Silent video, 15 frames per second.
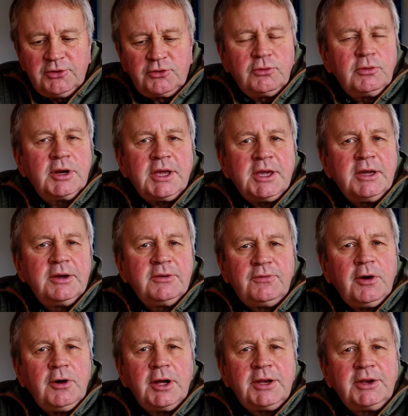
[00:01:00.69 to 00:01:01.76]
Surely
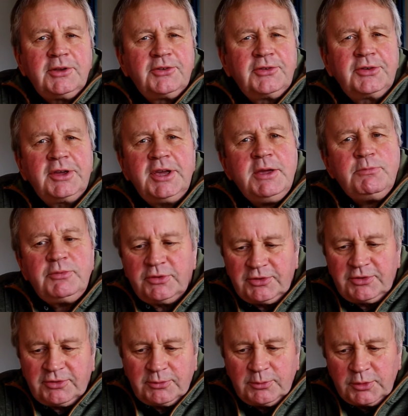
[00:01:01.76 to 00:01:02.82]
finders
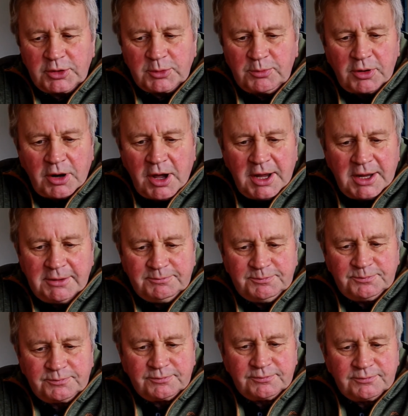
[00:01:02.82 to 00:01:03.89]
keepers would apply.
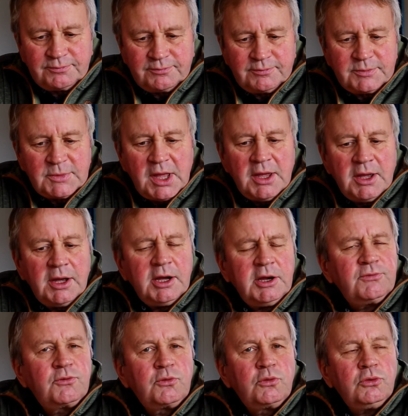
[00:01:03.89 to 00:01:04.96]

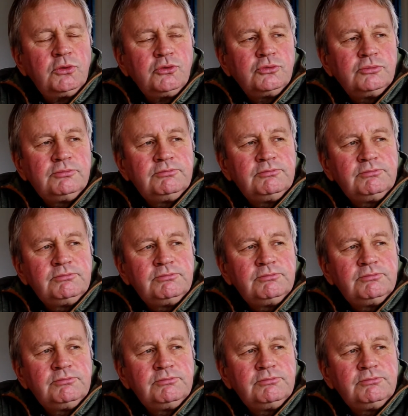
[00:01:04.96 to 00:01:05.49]
After all,